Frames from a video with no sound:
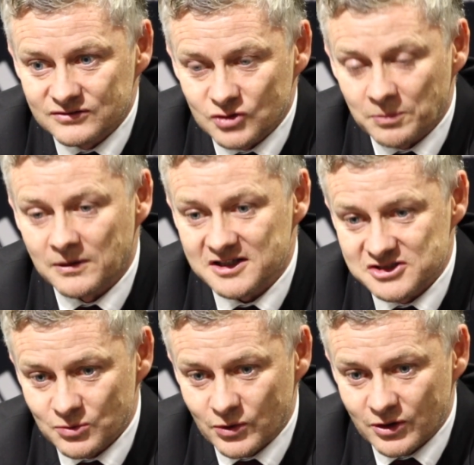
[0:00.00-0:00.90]
top
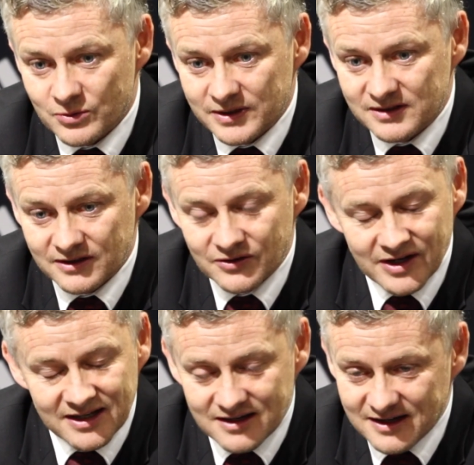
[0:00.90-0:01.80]
class to work with.
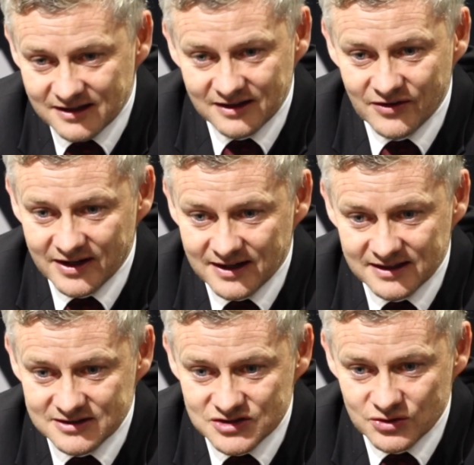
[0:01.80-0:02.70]
Great kid, great
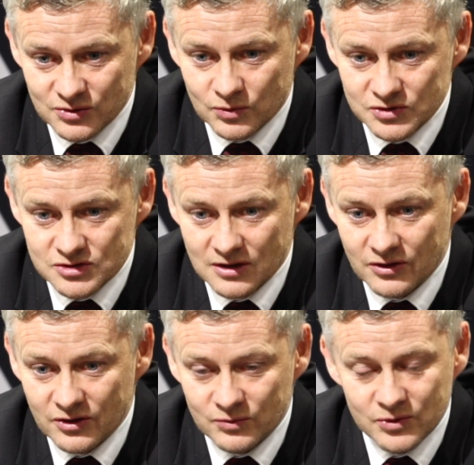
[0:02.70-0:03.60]
attitude, wants to
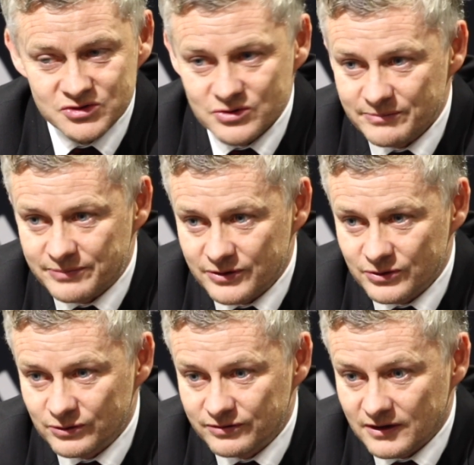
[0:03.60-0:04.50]
learn, wants to
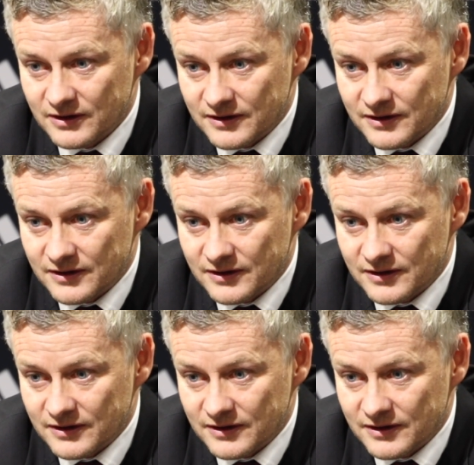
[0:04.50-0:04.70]
improve,